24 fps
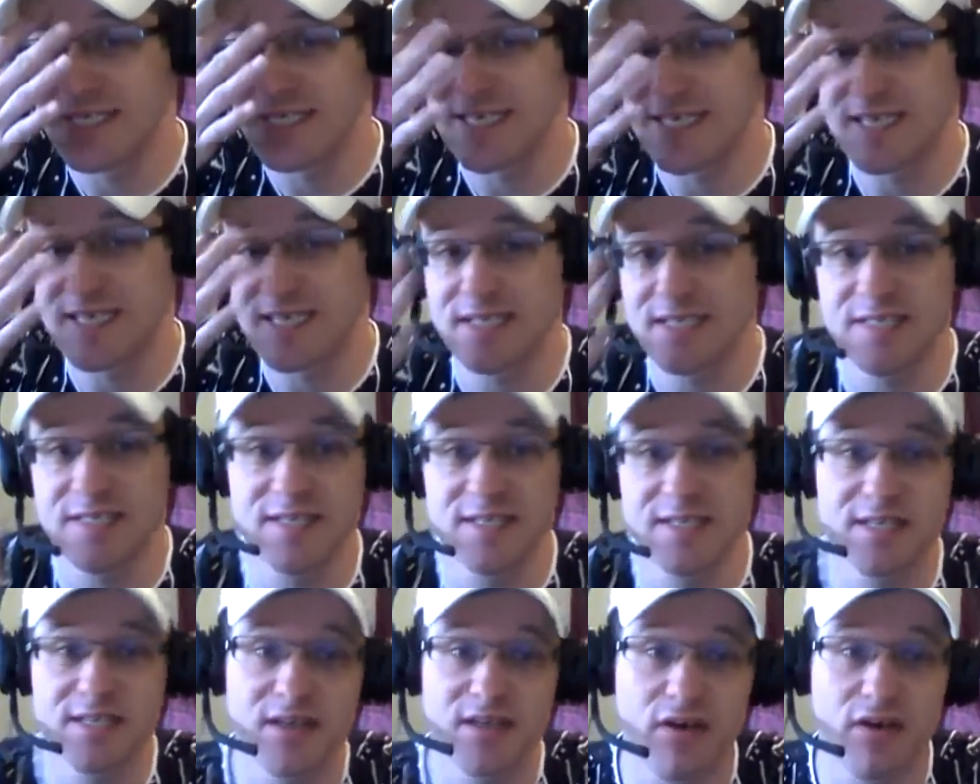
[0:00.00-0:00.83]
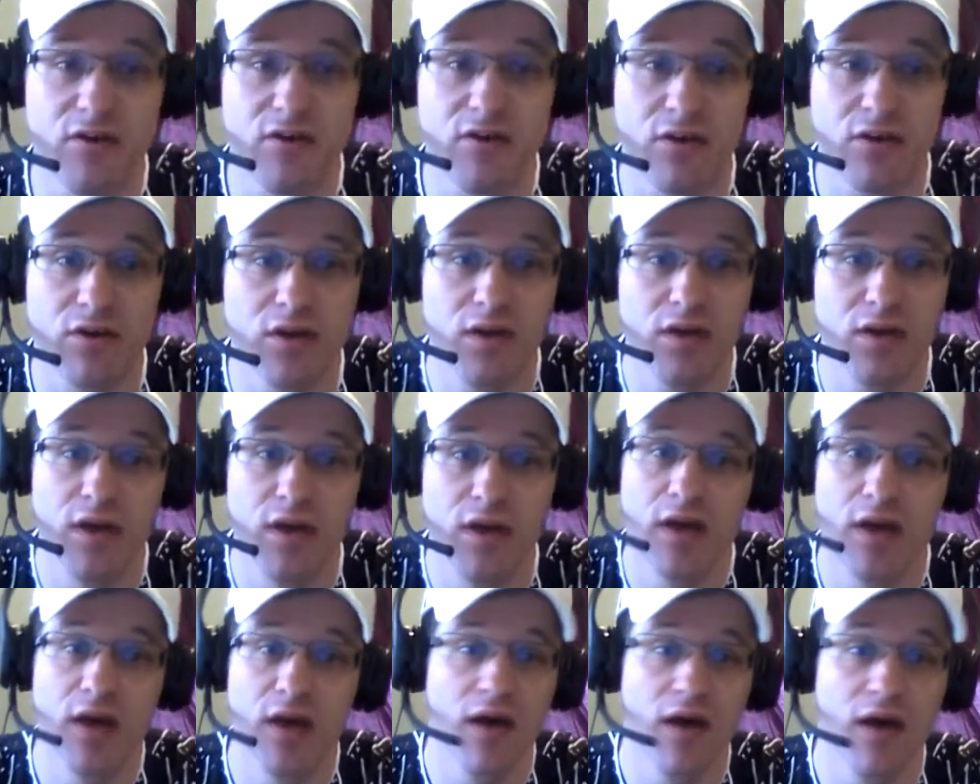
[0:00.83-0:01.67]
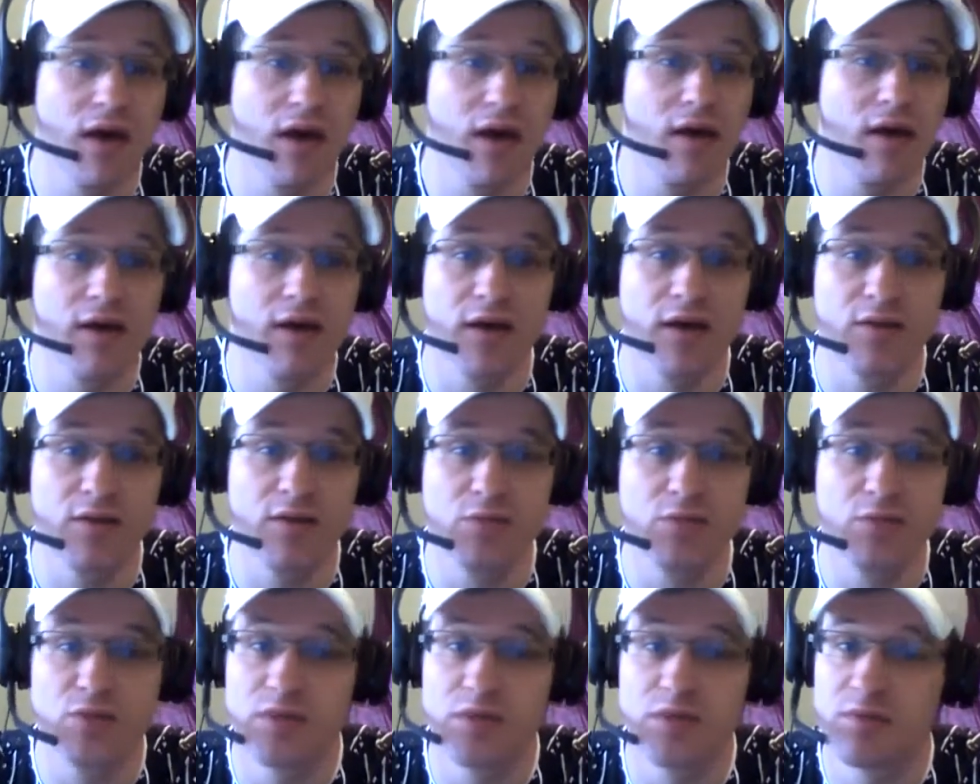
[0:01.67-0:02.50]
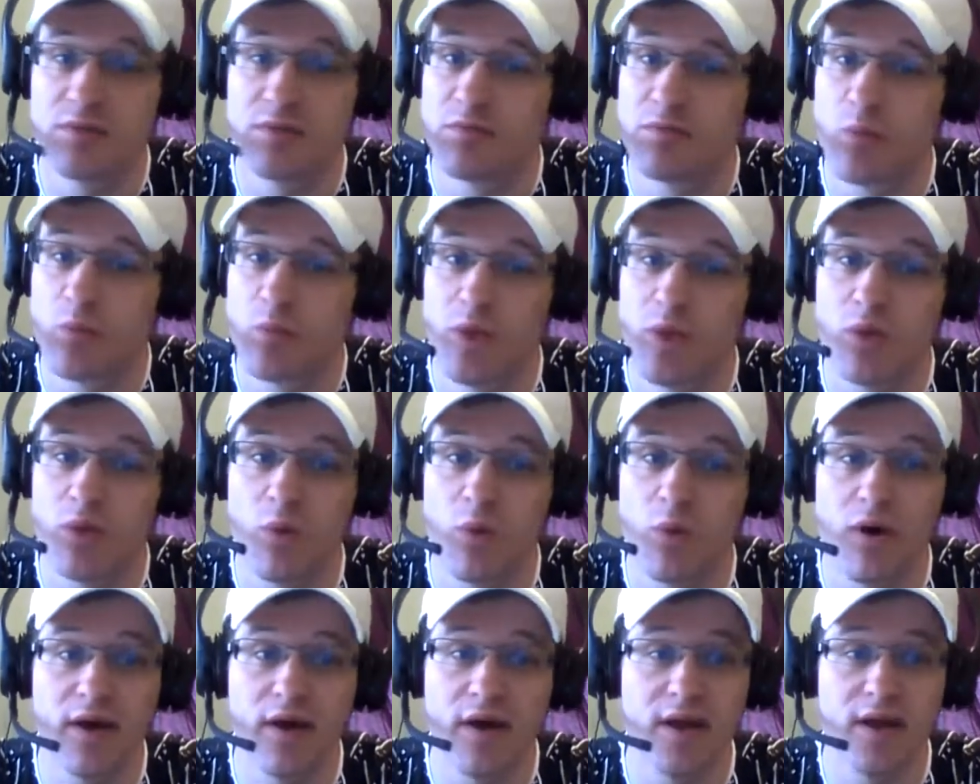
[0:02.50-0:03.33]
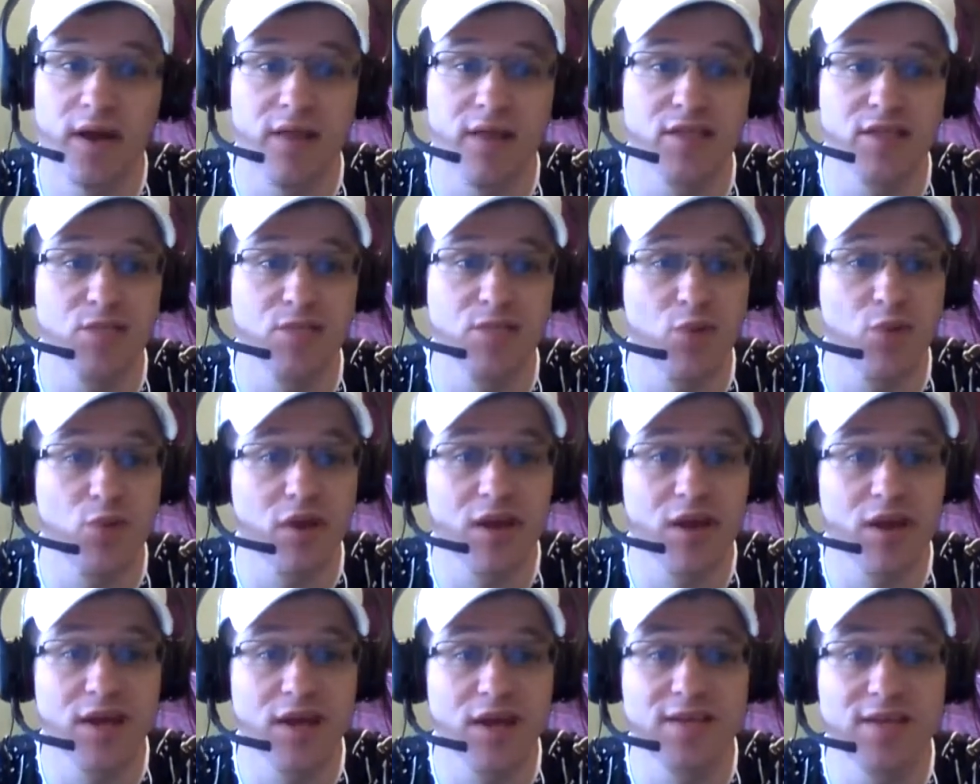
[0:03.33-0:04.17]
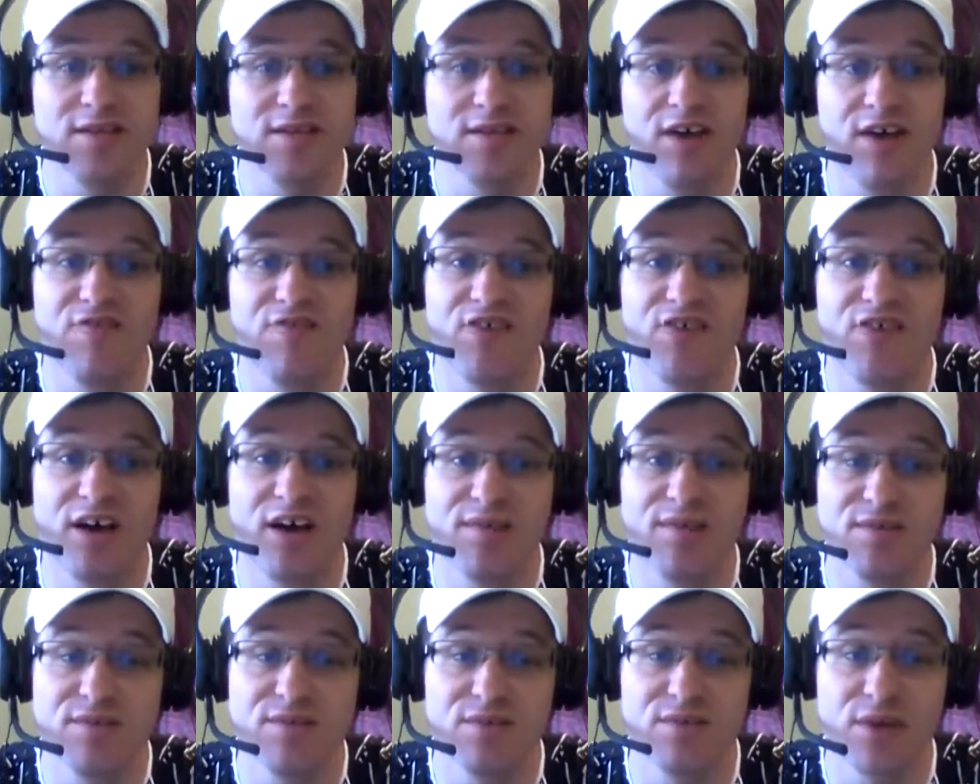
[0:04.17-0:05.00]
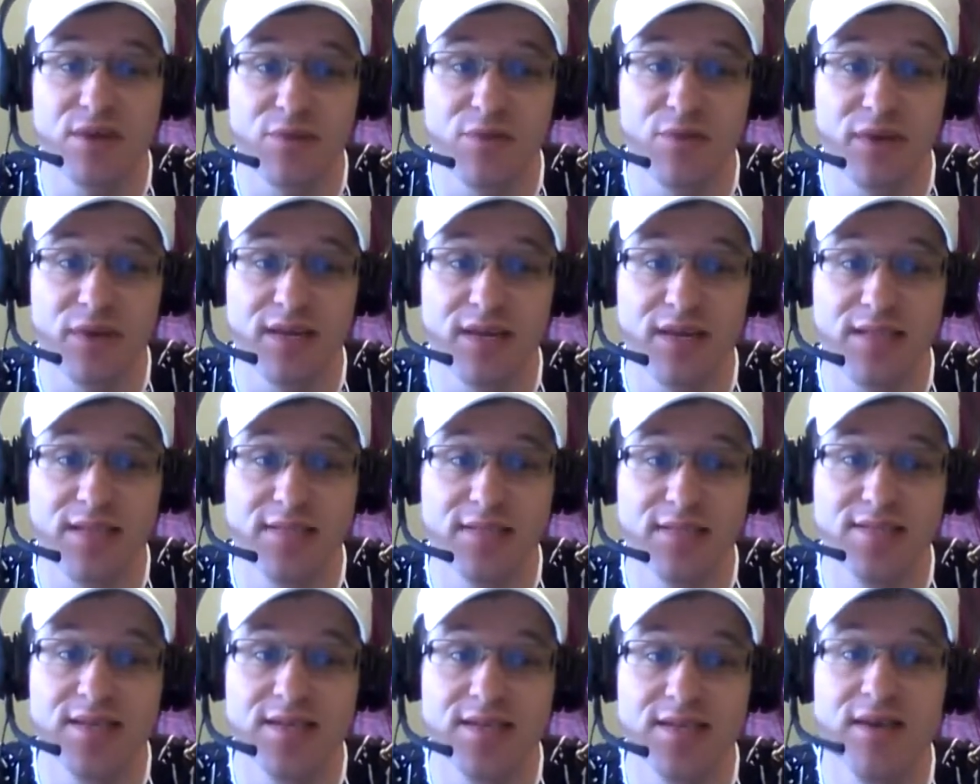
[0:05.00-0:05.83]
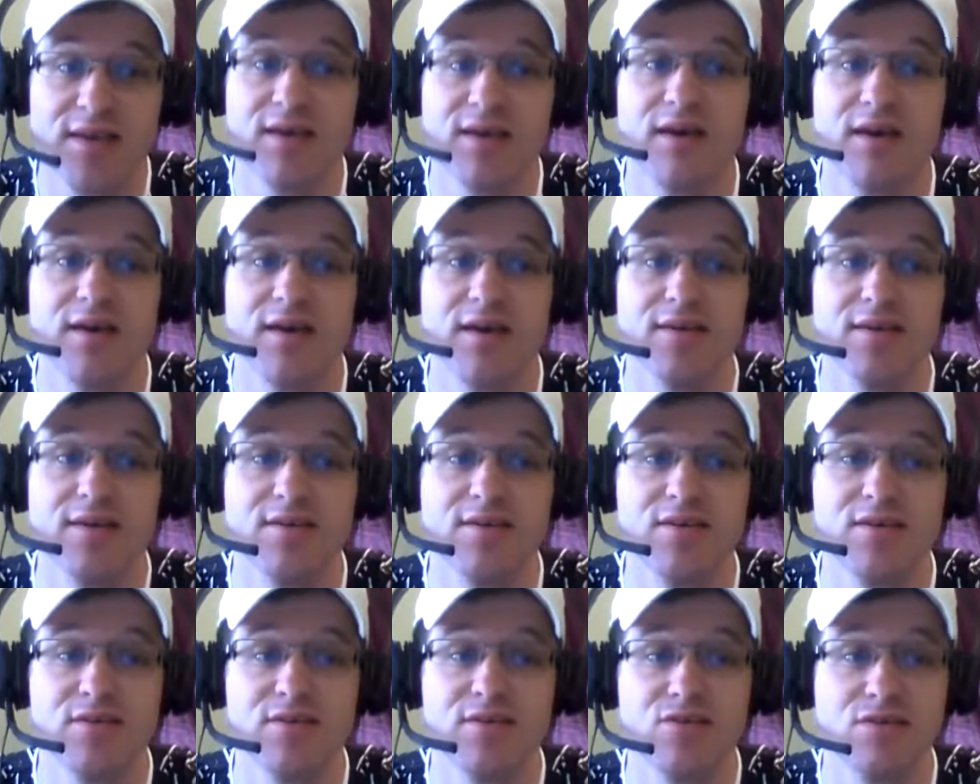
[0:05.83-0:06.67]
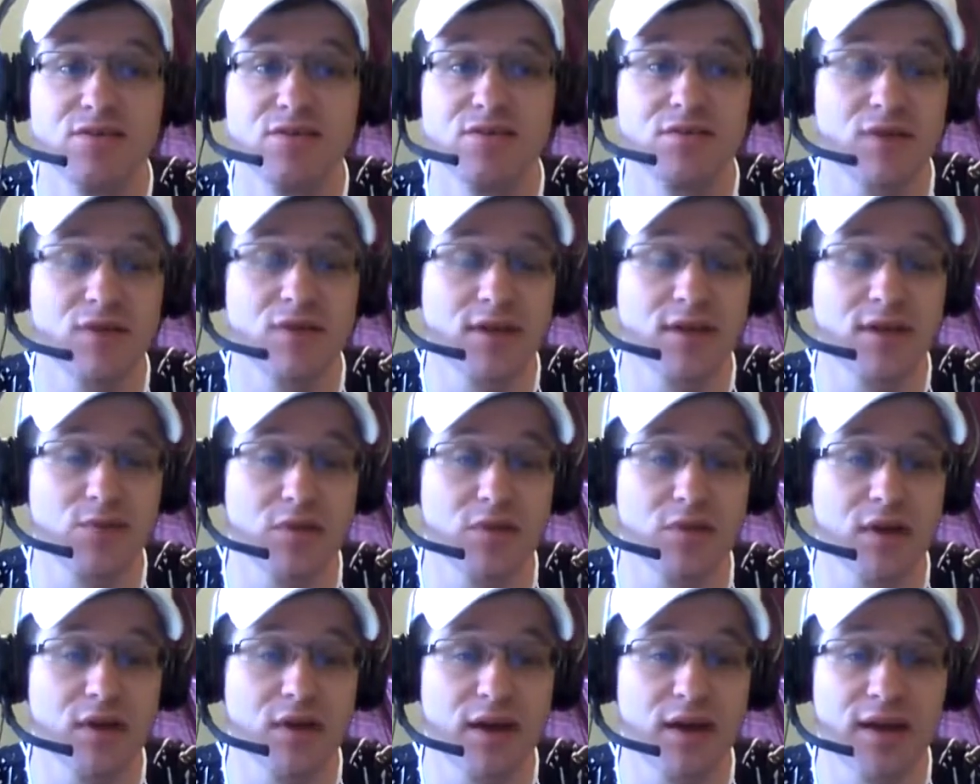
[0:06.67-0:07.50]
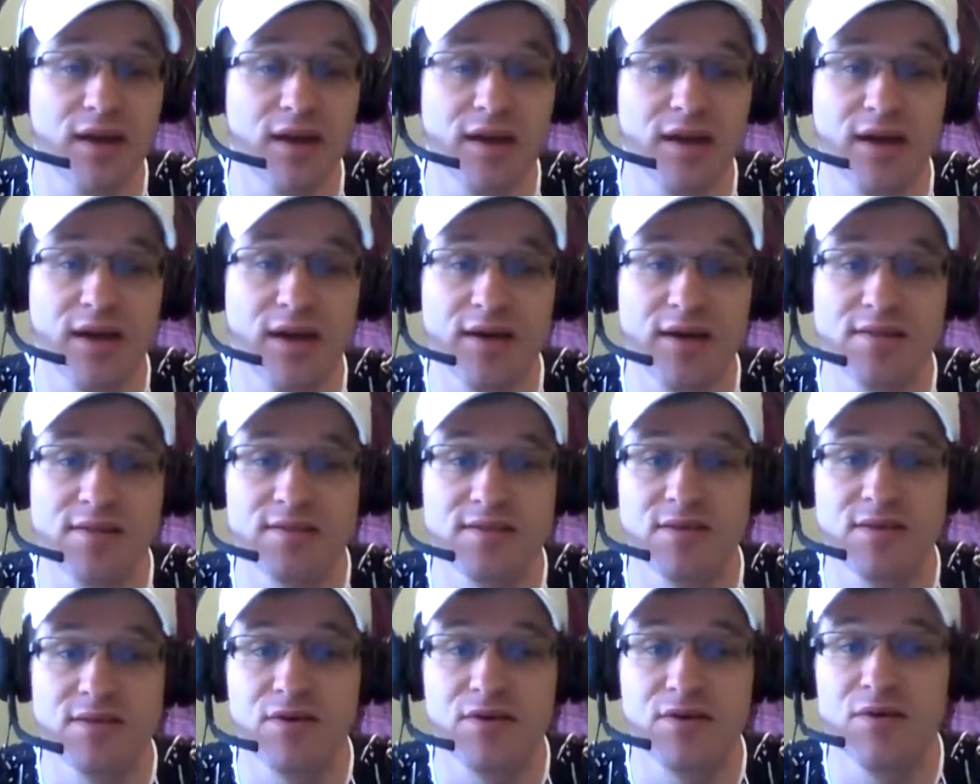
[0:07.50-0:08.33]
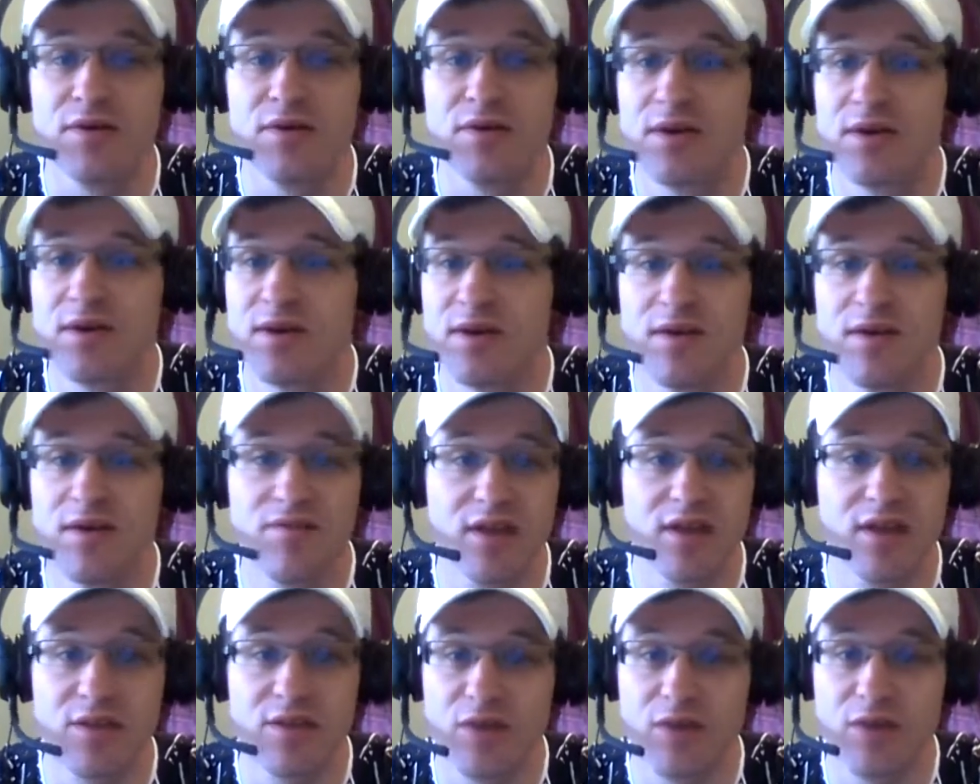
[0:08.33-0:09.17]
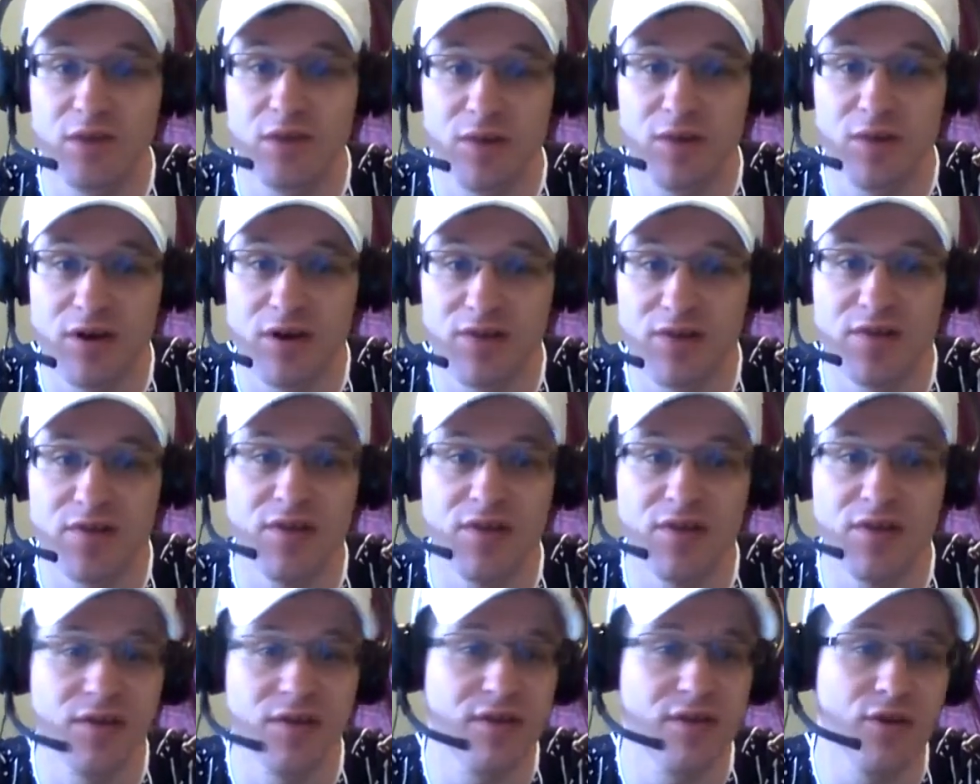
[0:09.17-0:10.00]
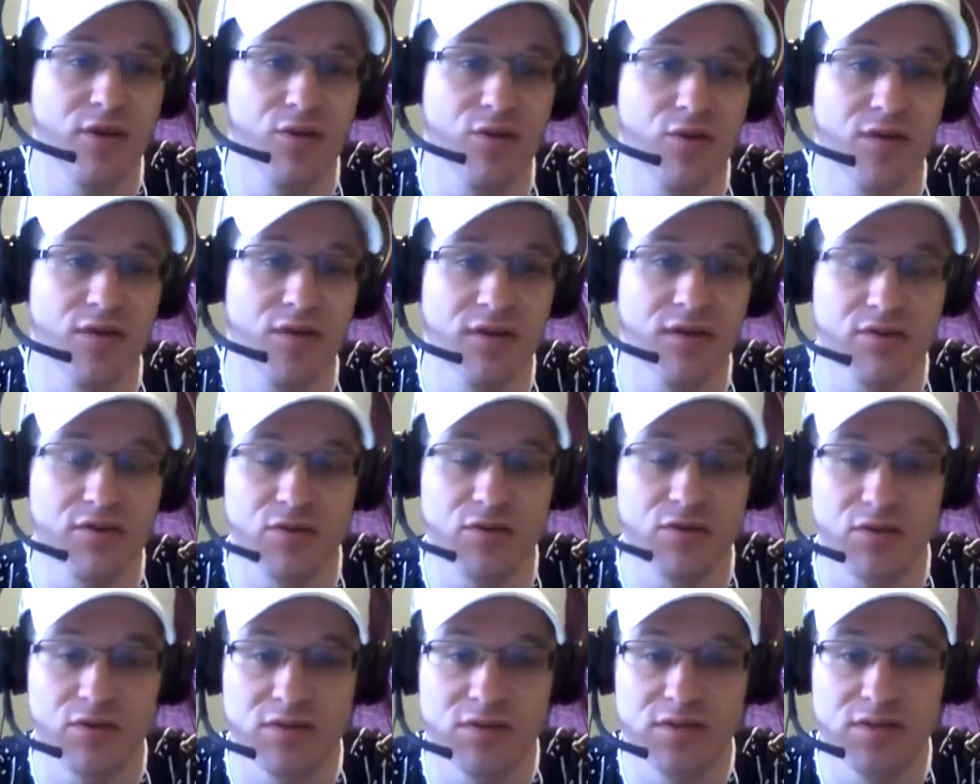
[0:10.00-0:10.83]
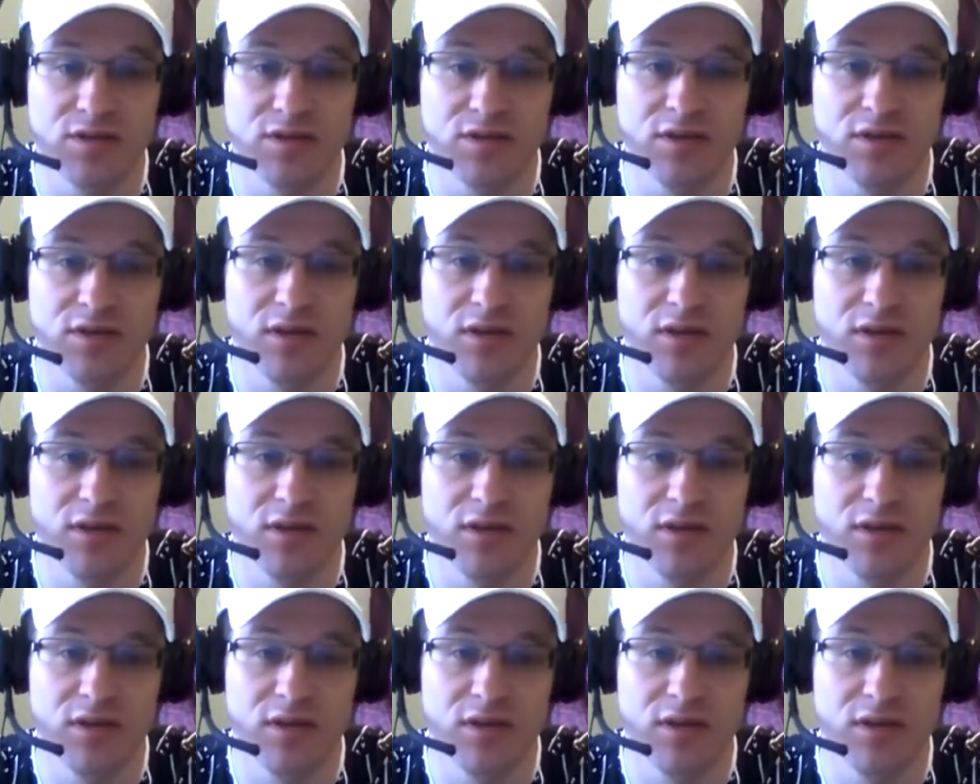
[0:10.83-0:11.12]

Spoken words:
6,600. And between week 1 and the spring, he's got 5 straight wins. He's a good strikes per 9 guy. So if anybody but Harvey, go with Daniel Norris.